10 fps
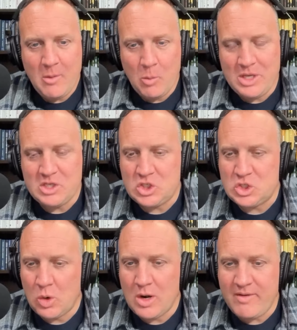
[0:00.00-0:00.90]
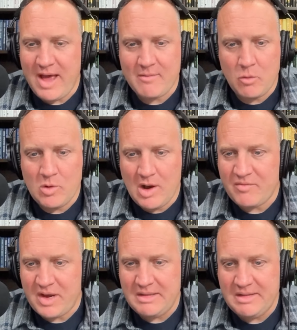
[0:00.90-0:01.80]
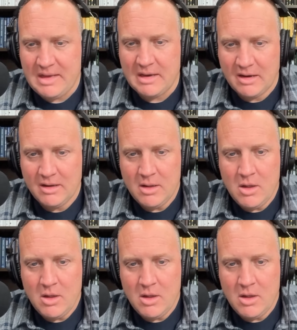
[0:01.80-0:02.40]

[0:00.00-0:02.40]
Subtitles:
We sort of have a rough idea